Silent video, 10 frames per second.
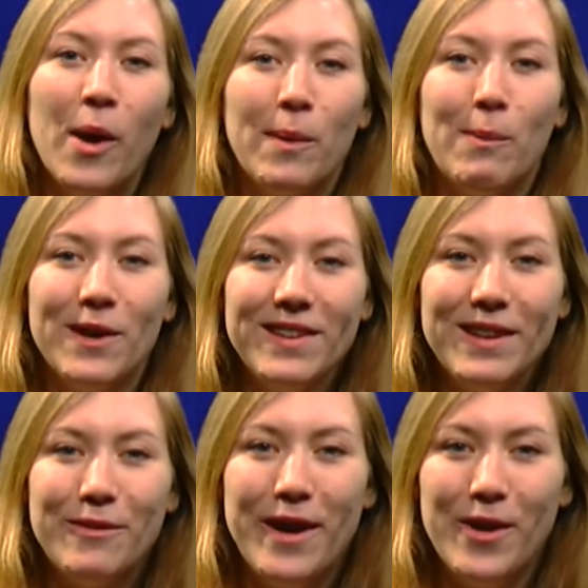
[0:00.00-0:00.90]
We want to
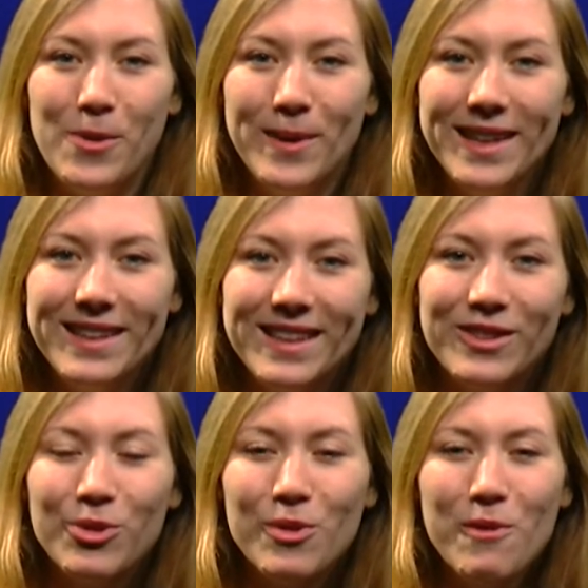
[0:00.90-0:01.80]
evaluate the
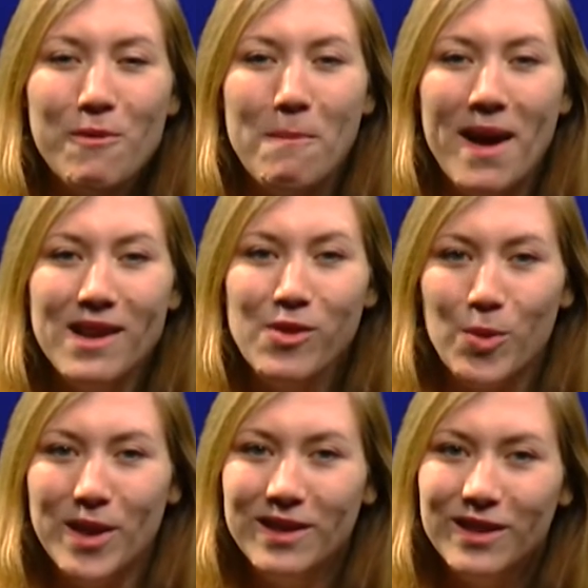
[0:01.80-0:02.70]
integral from minus
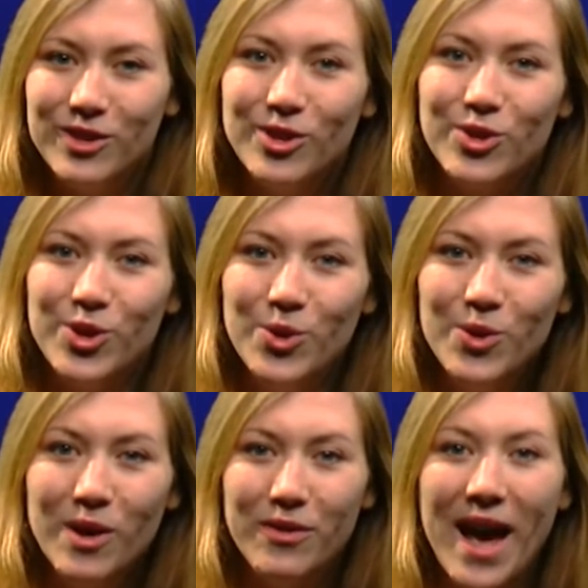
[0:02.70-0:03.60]
1 to
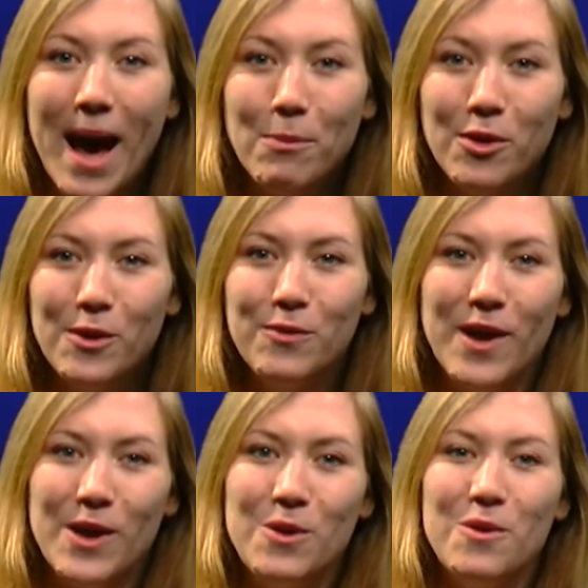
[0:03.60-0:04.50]
2 of the absolute
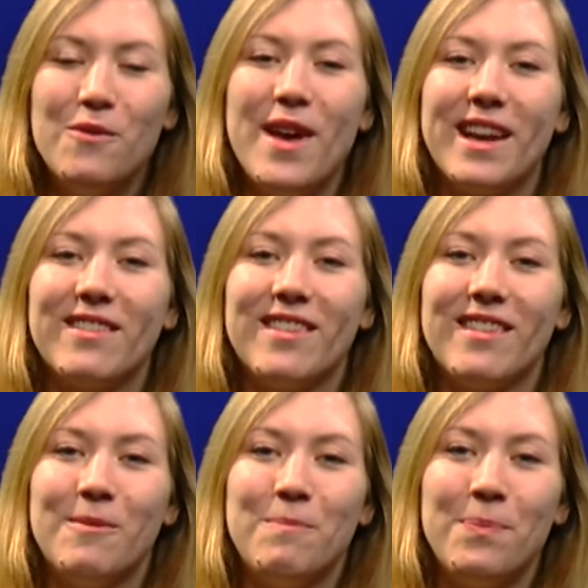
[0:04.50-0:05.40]
value of x.
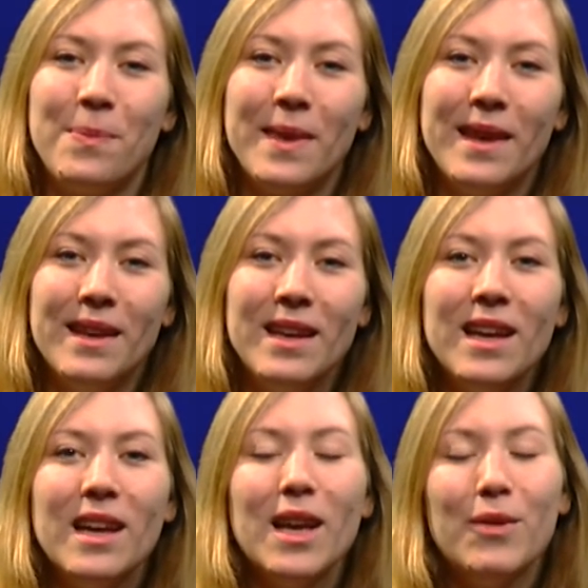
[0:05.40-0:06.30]

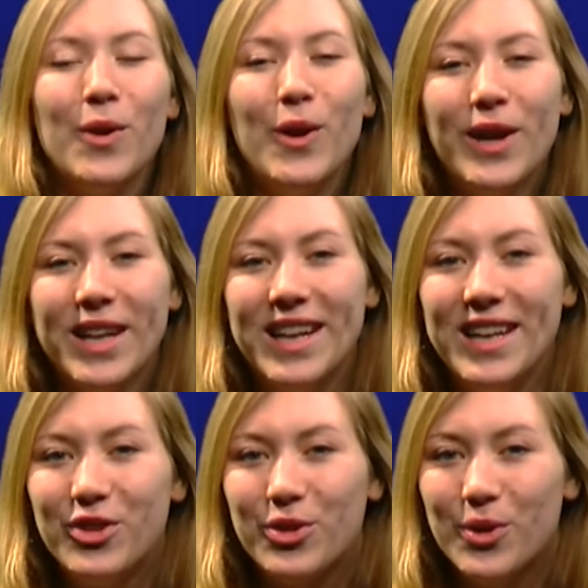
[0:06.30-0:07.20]
If you look at an
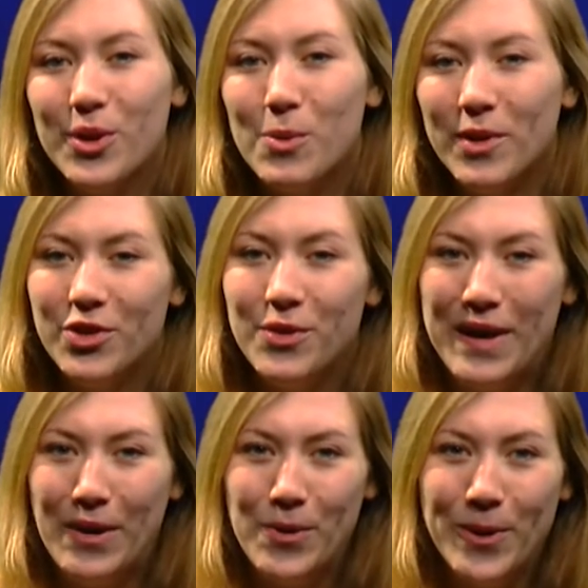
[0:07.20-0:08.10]
integral you want to
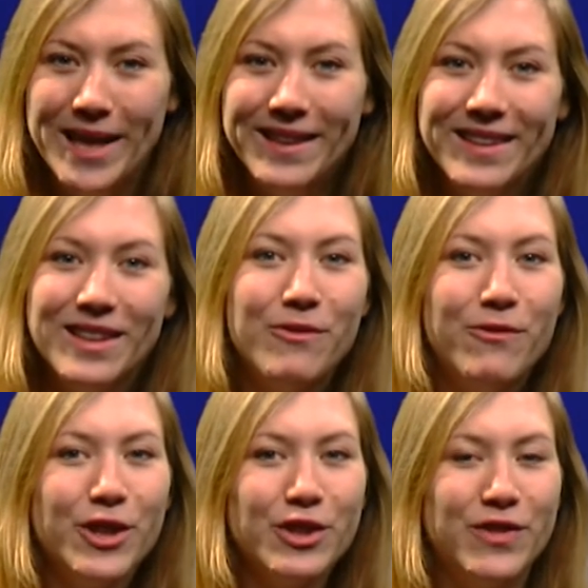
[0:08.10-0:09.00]
evaluate, the
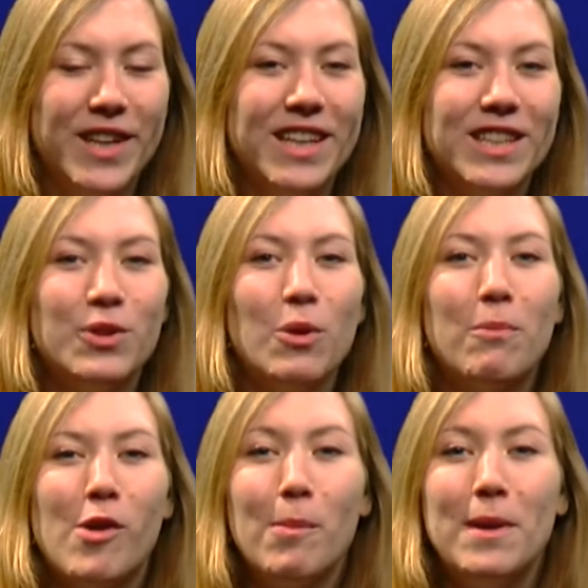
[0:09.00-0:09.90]
first thing that you will
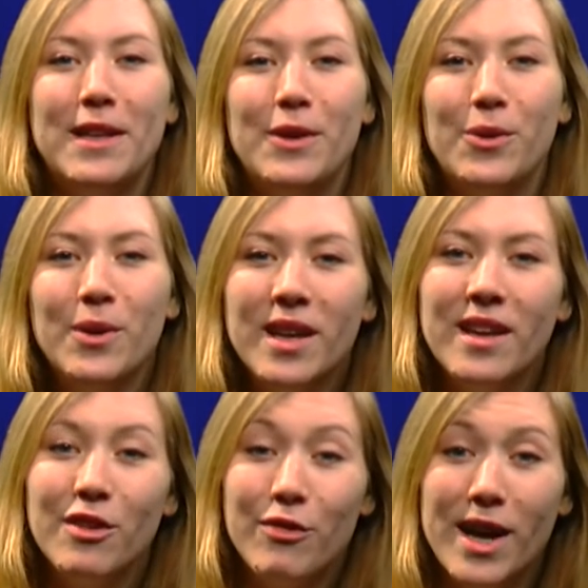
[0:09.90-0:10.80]
probably do
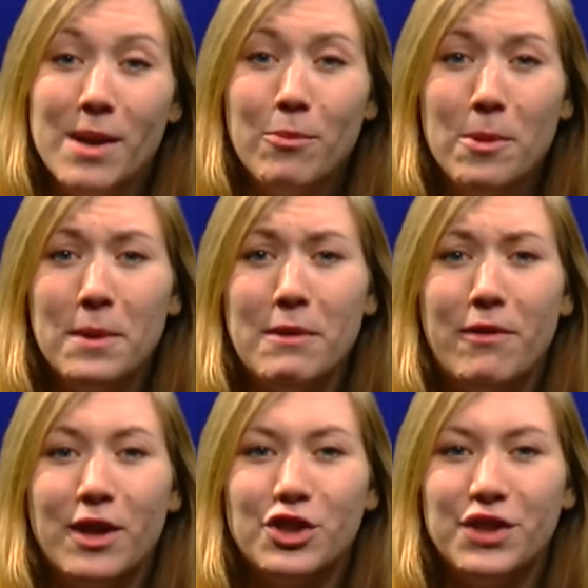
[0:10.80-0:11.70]
is find a primitive
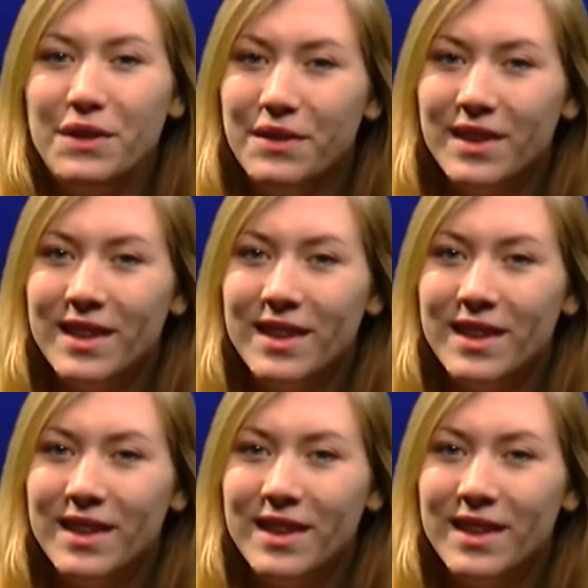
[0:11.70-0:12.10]
function.